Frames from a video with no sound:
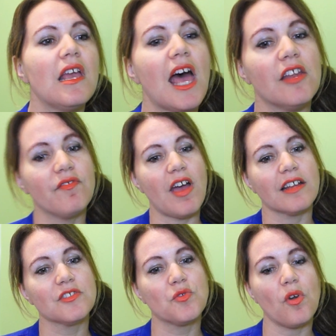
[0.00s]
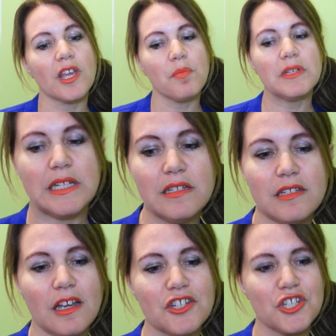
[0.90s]
And in fact, growing up in
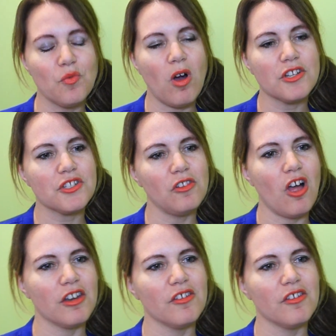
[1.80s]
India, she watched a lot